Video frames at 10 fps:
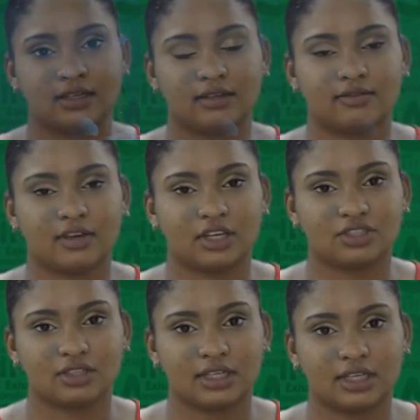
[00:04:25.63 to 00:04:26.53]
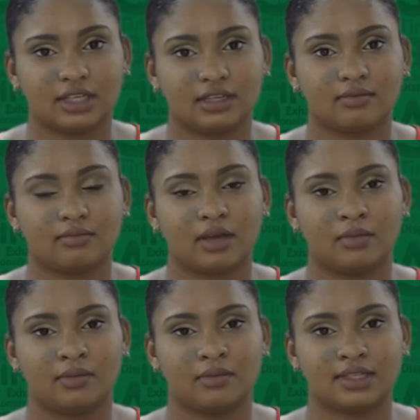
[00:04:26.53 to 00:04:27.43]
eventually, my
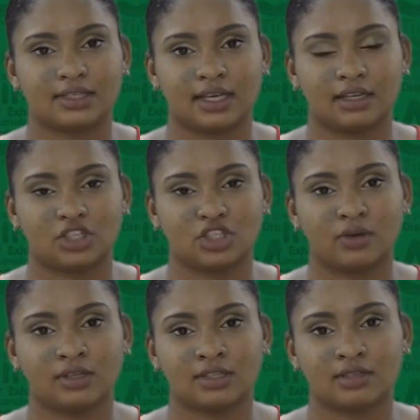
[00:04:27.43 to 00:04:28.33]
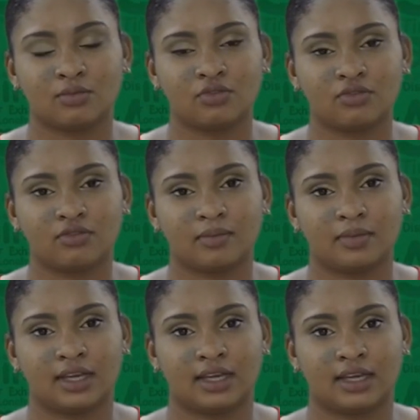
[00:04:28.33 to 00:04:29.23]
mom decided she wanted to move from
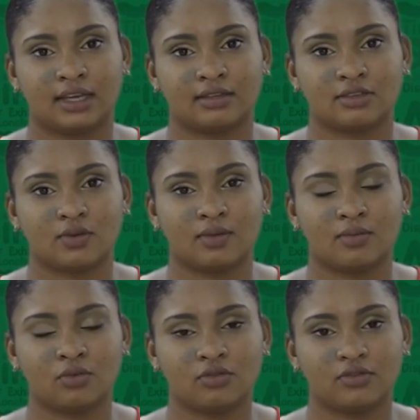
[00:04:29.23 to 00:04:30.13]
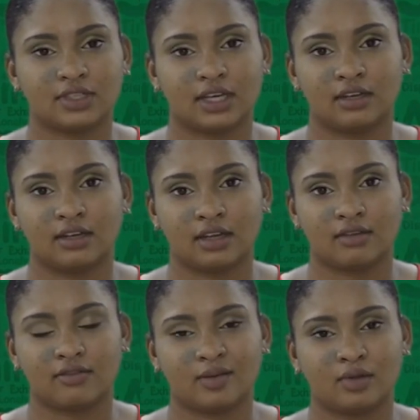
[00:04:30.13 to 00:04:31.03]
there again, so we moved to
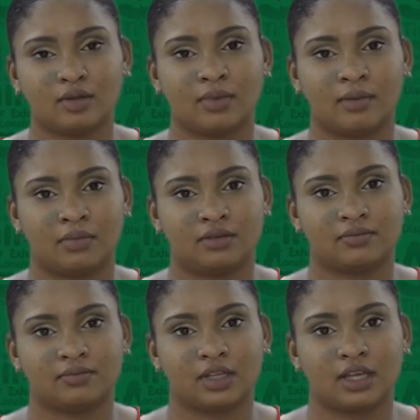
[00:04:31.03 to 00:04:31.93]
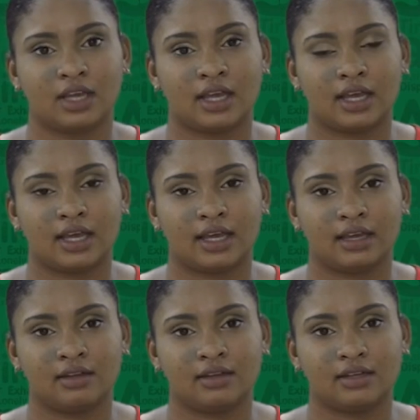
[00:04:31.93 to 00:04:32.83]
another family member.
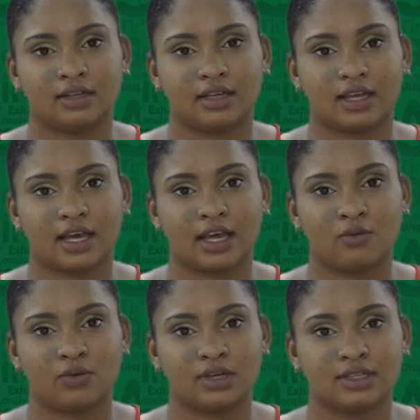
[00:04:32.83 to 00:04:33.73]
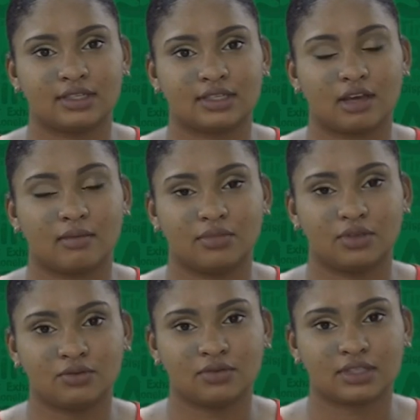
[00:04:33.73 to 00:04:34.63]
And I was
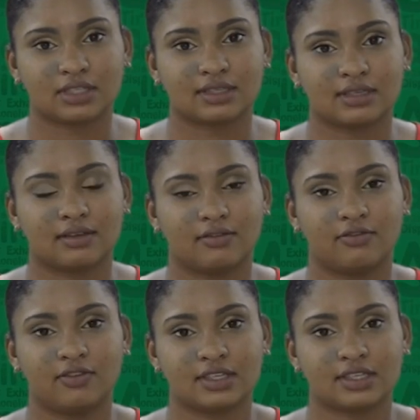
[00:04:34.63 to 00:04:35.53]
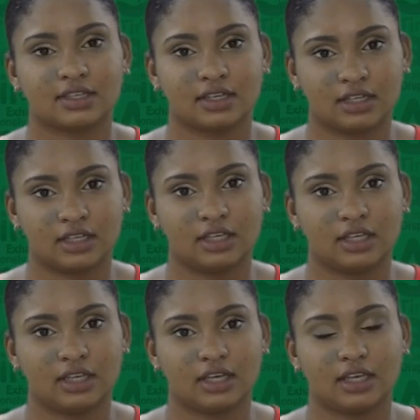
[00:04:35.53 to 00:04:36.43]
abused
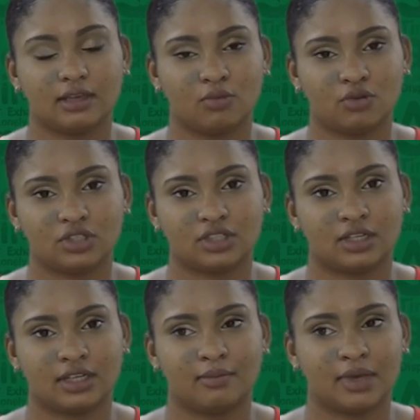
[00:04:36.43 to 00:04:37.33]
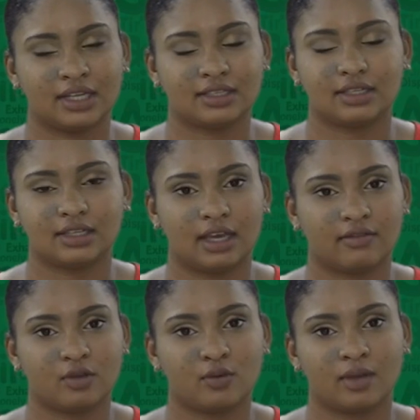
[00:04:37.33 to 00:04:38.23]
physically, emotionally, mentally,
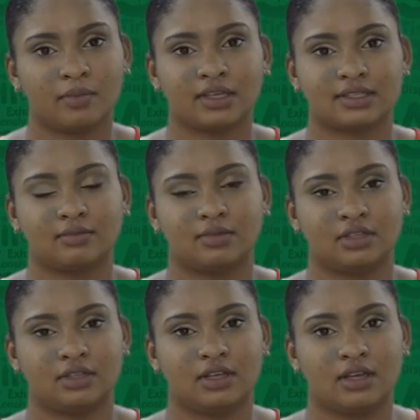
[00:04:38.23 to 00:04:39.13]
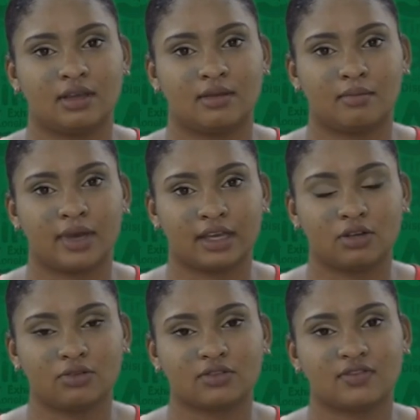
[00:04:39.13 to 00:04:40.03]
every way possible by
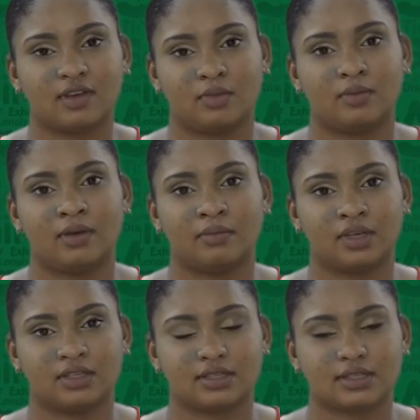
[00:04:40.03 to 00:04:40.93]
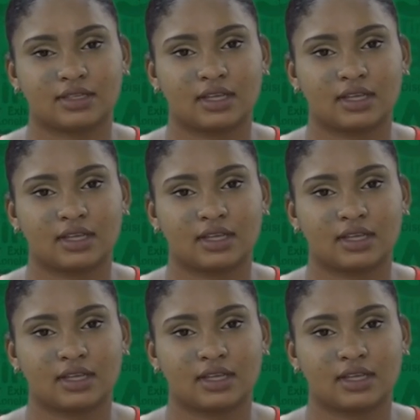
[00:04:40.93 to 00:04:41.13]
close family members.